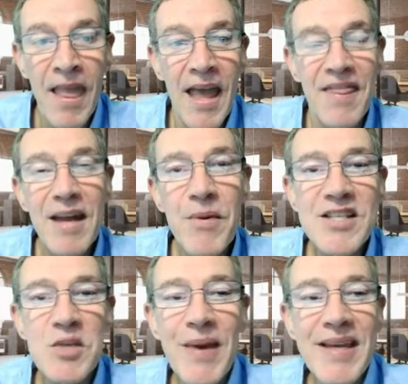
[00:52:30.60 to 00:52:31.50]
That
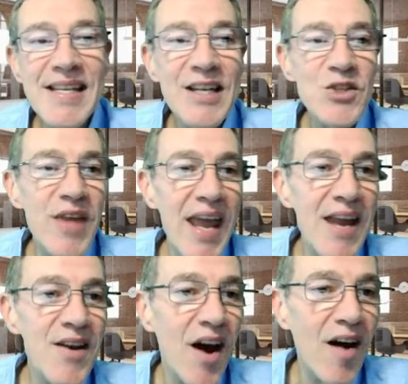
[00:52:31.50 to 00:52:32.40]
brings us basically to the
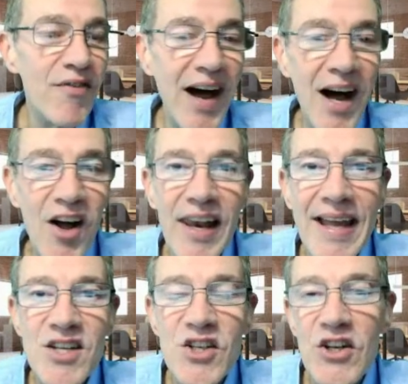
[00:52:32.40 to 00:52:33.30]
end of our
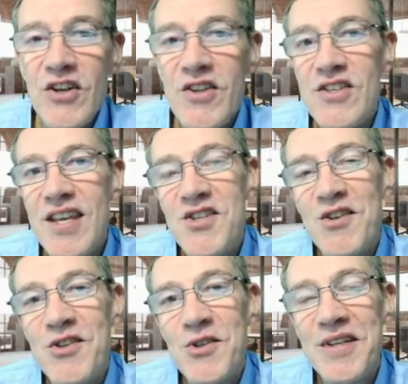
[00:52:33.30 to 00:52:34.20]
Lunch and Learn
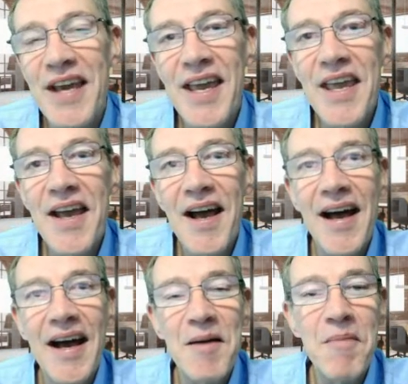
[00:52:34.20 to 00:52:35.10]
session today.
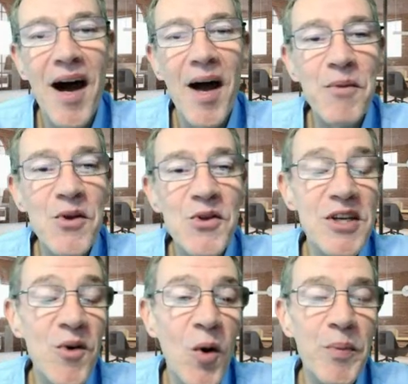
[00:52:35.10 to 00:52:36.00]
I'm
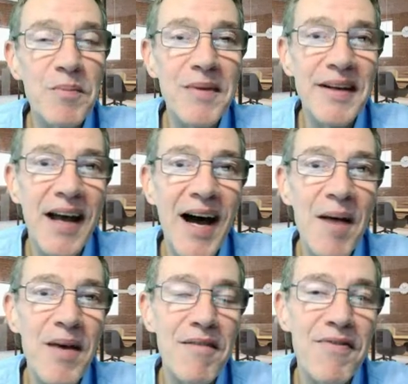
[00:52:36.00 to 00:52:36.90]
Eugene Opperman.
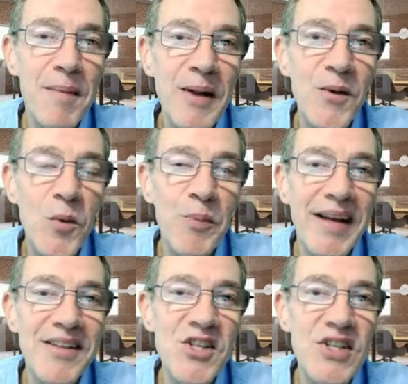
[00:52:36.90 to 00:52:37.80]
I'm a family law
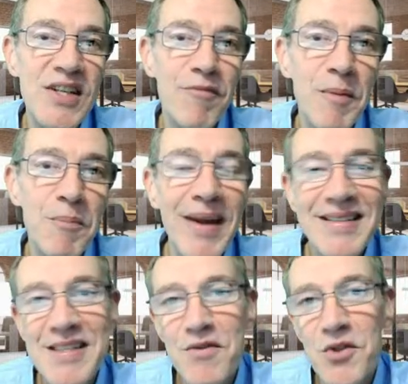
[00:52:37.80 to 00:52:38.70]
practitioner. I've been
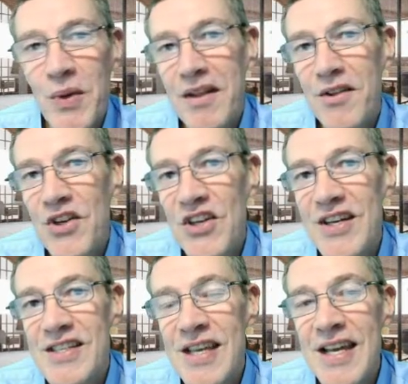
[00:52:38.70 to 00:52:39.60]
practicing for 23
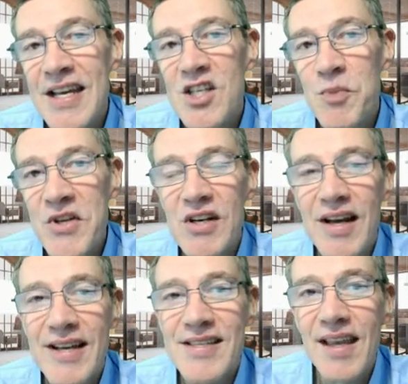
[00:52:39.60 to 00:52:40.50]
years,
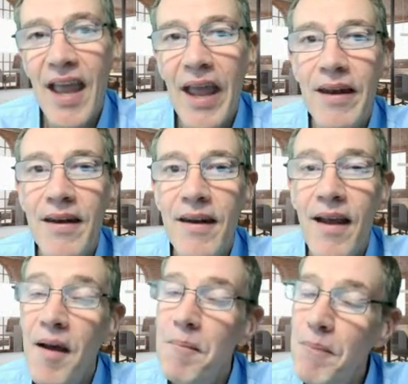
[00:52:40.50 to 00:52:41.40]
specializing in
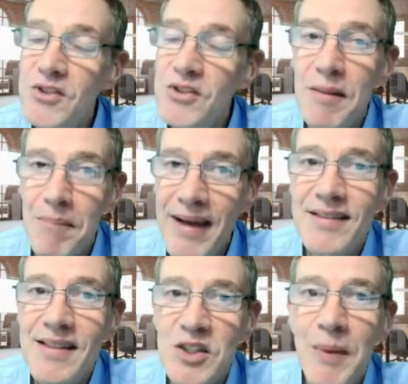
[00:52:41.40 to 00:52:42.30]
mostly
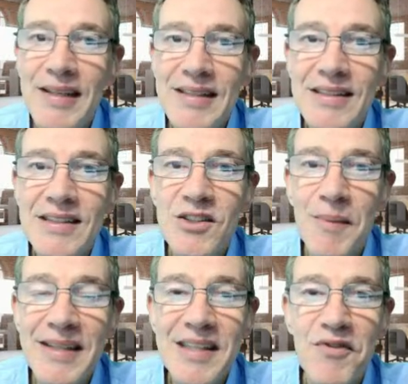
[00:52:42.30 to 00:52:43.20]
maintenance matters,
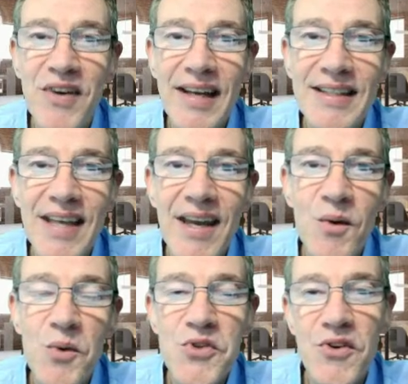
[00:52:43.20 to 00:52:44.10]
domestic violence, and
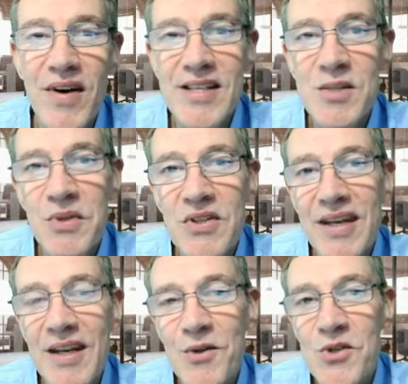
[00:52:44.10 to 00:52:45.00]
also rights
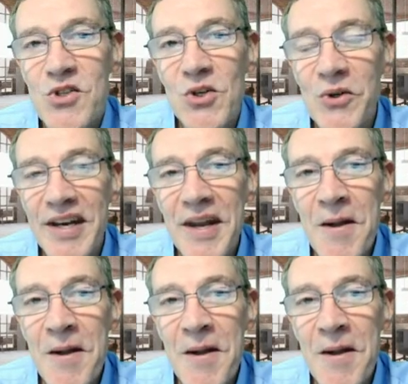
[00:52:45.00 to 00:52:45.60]
pertaining to children.